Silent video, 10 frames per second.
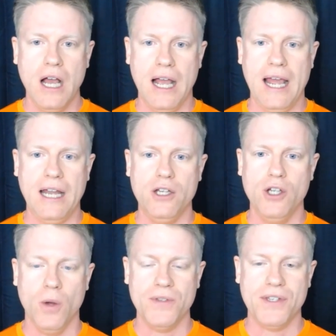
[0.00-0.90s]
and you
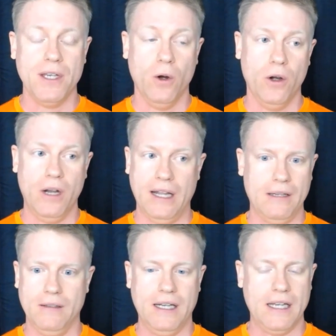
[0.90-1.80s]
don't see or like